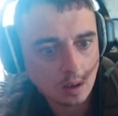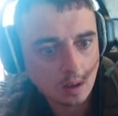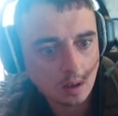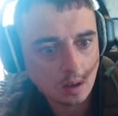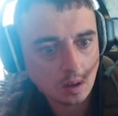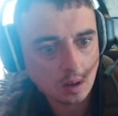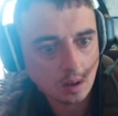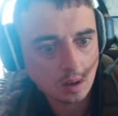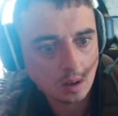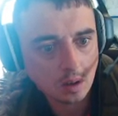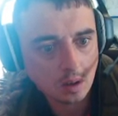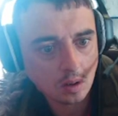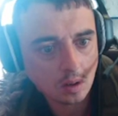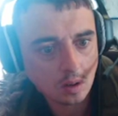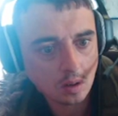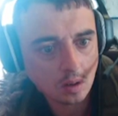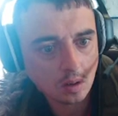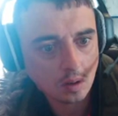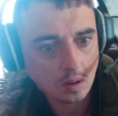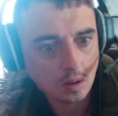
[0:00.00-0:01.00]

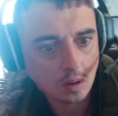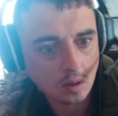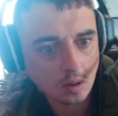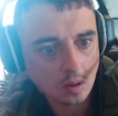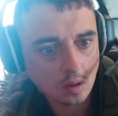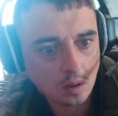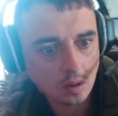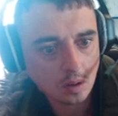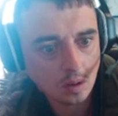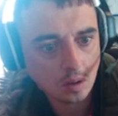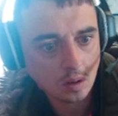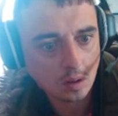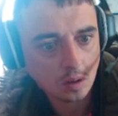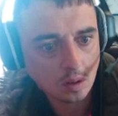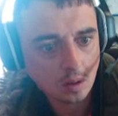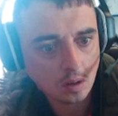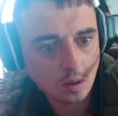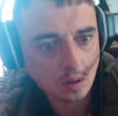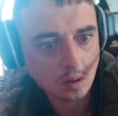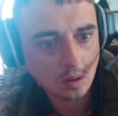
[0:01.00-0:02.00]

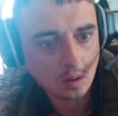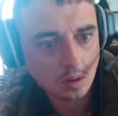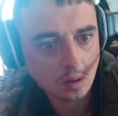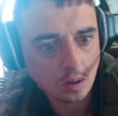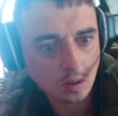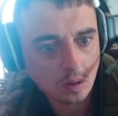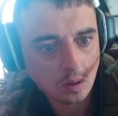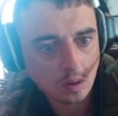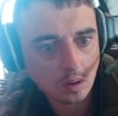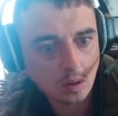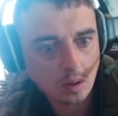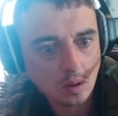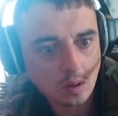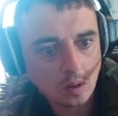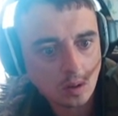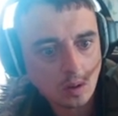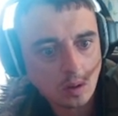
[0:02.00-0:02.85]
Nobody speaks.